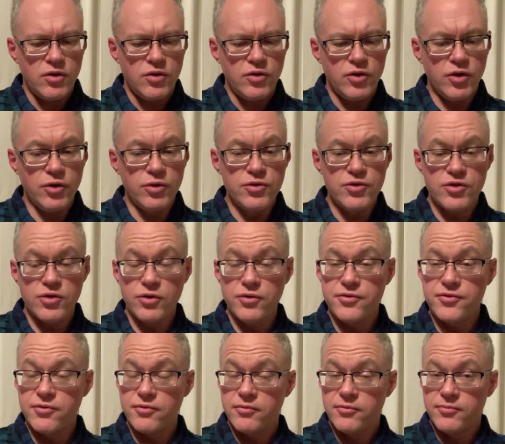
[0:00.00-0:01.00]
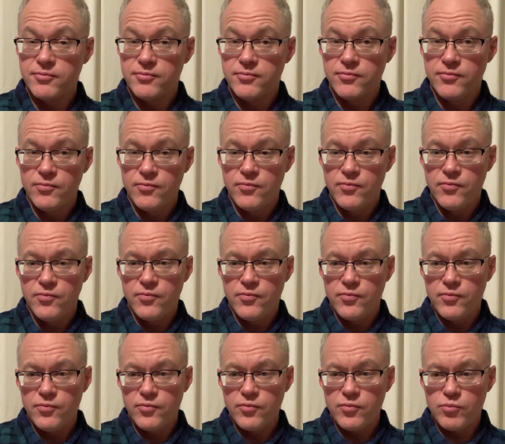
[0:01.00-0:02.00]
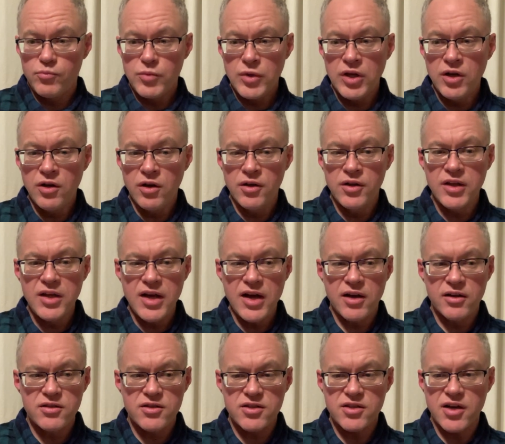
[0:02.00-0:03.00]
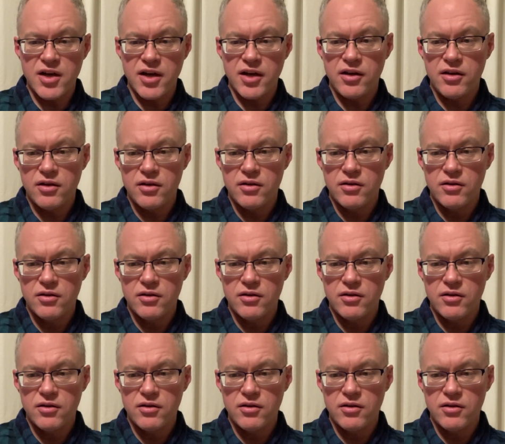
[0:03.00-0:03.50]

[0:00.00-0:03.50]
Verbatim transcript: those who've been on the outside.